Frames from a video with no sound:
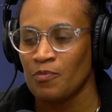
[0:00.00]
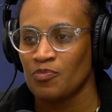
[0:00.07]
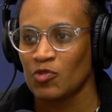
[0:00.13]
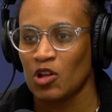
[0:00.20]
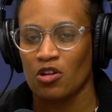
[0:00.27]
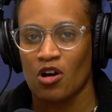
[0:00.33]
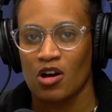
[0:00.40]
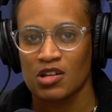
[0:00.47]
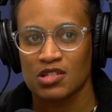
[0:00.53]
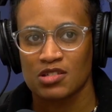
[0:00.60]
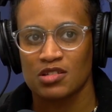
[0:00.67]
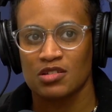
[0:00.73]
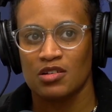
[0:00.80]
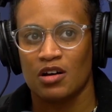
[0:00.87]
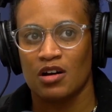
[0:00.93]
the loss
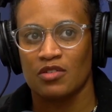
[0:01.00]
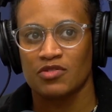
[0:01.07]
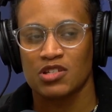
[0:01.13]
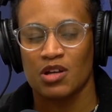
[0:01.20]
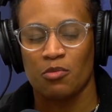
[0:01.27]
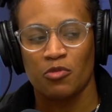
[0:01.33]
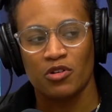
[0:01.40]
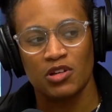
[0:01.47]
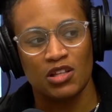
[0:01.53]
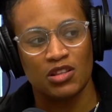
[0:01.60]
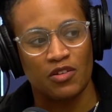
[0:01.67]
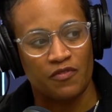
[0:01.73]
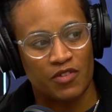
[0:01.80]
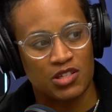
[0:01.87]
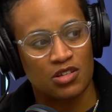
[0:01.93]
of someone in the
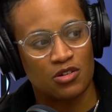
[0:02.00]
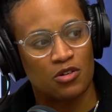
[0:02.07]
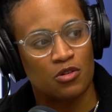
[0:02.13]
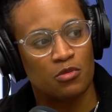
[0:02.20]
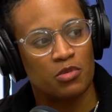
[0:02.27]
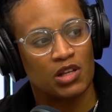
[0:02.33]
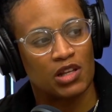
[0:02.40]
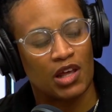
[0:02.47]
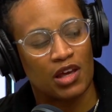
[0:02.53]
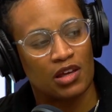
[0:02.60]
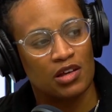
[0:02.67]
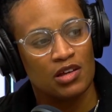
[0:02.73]
physical, but like